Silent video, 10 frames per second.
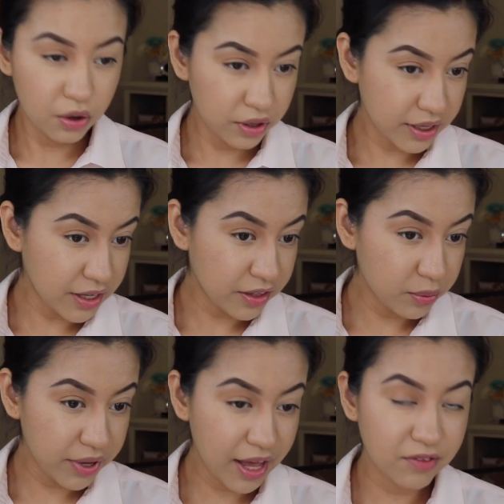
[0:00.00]
Okay, now that
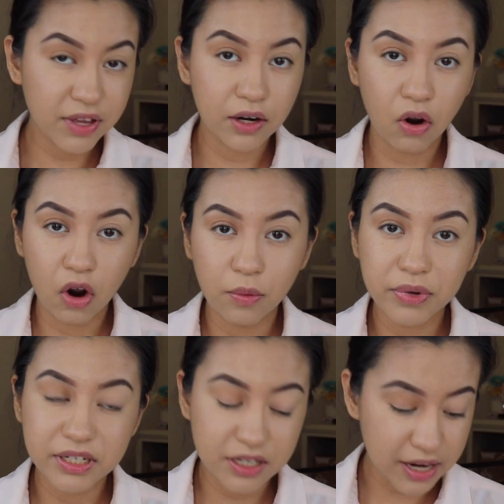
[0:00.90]
we have that all
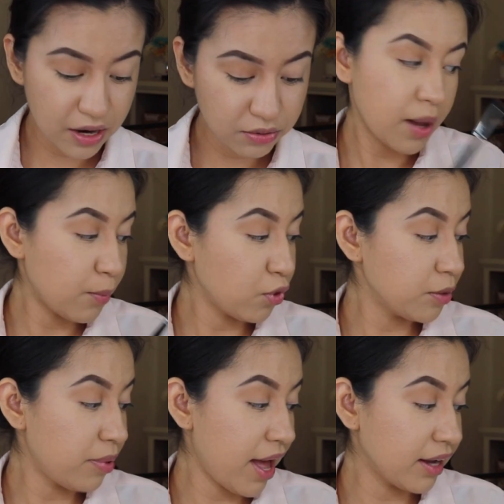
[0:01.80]
blended out, I'm
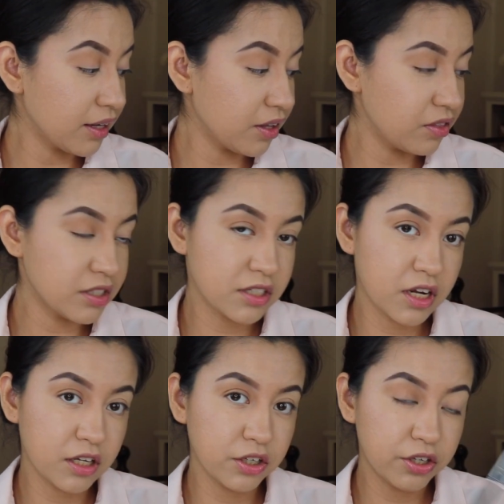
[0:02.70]
going to pack this
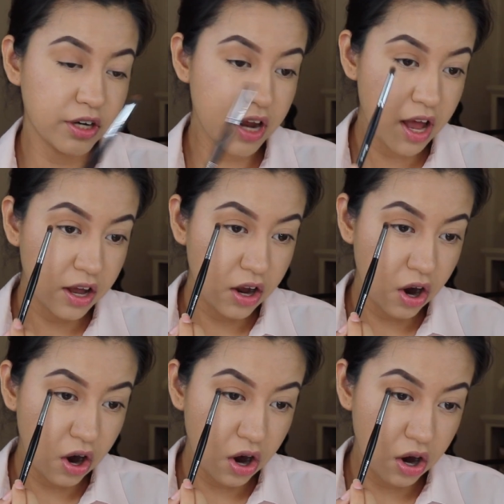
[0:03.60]
color
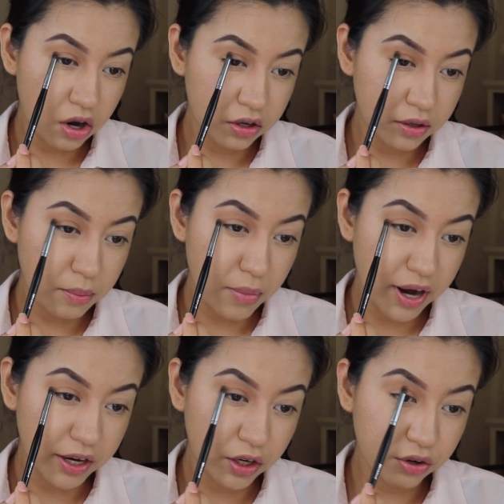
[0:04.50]
on
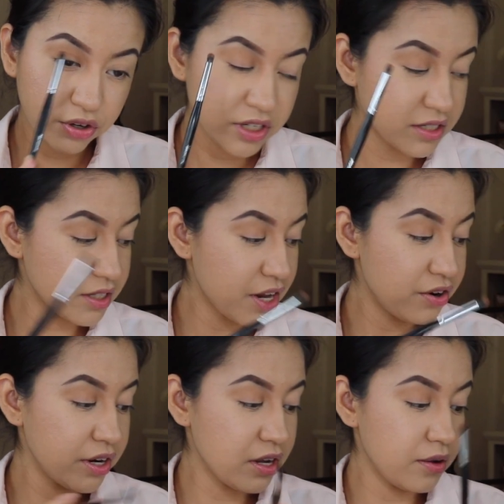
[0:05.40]
my crease
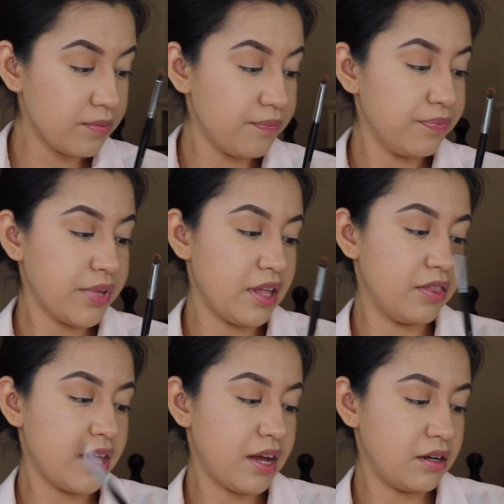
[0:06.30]
area,
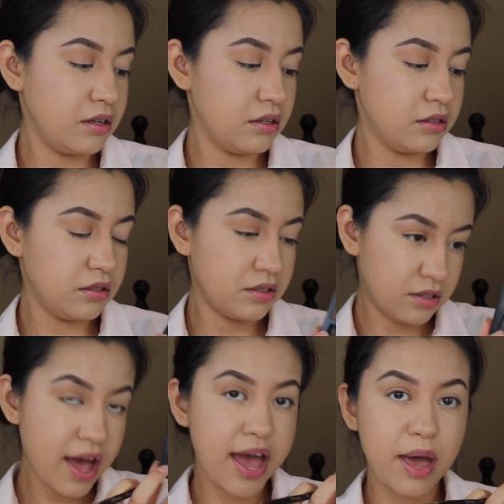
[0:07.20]
and that
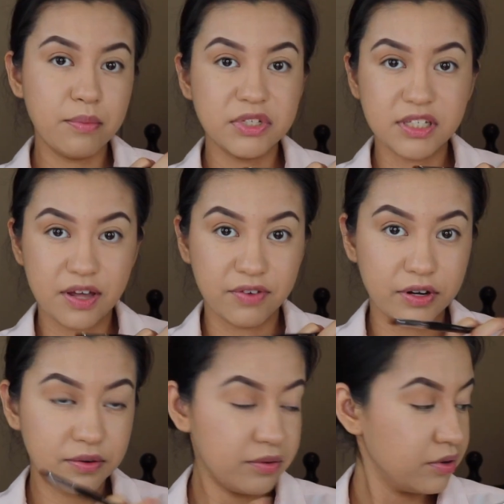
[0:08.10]
is
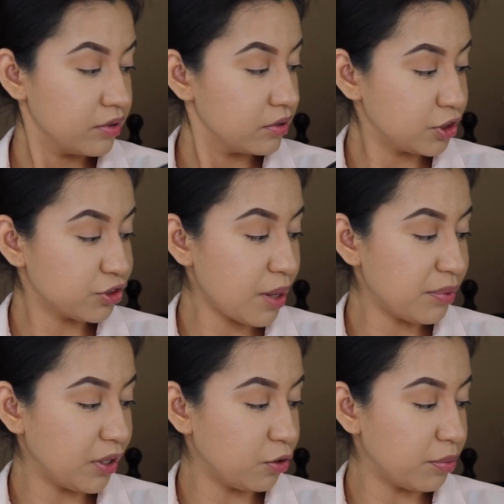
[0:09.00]
M7. Just grab a
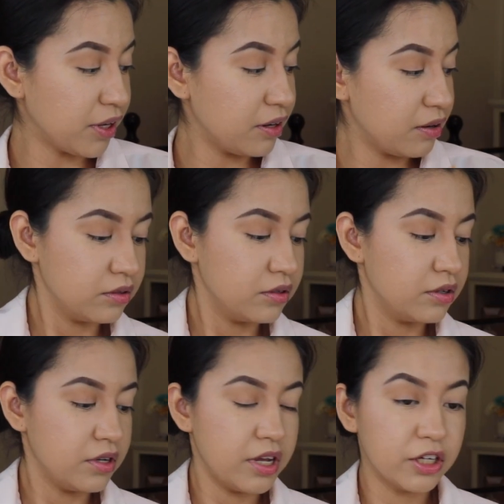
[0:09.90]
little bit
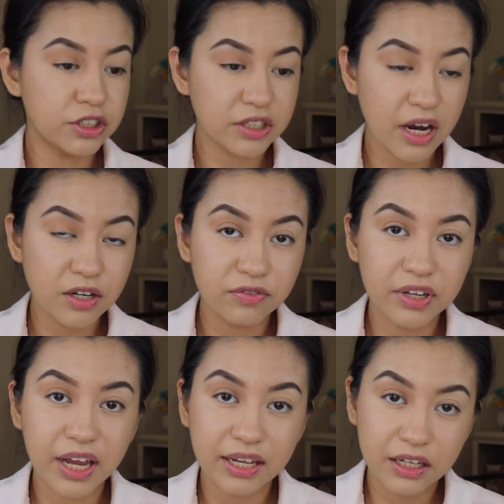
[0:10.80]
and just kind of
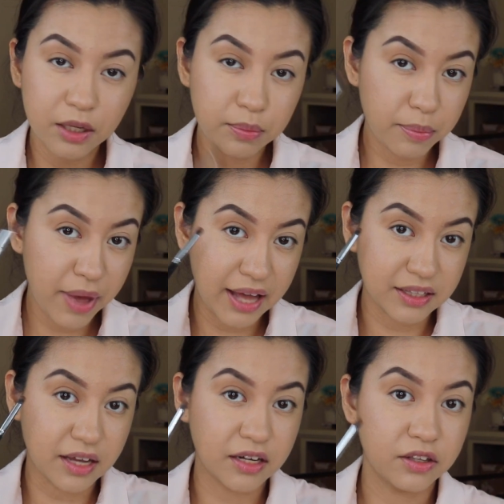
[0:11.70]
lightly pack
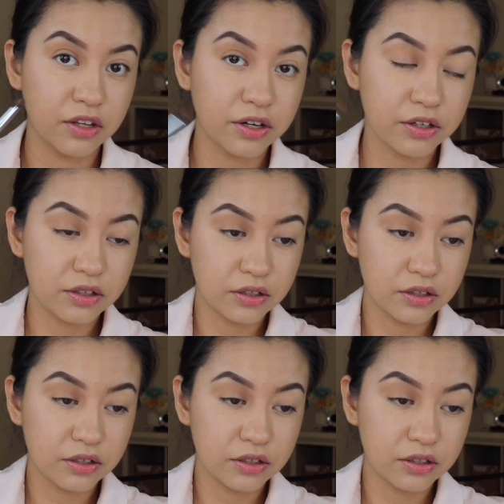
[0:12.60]
that in there.